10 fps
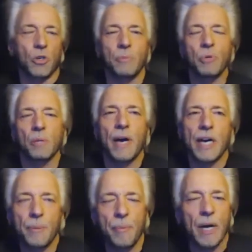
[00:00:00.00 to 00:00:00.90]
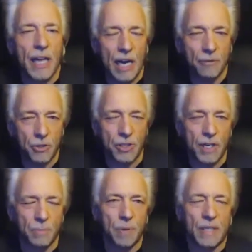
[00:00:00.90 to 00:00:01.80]
going to back up about a half a
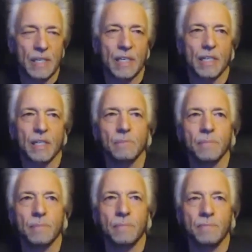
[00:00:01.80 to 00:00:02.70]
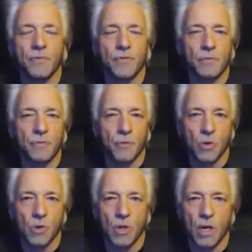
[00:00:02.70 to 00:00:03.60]
step
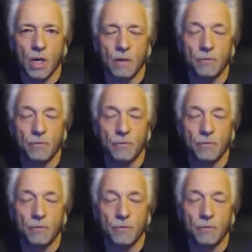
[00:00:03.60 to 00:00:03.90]
for our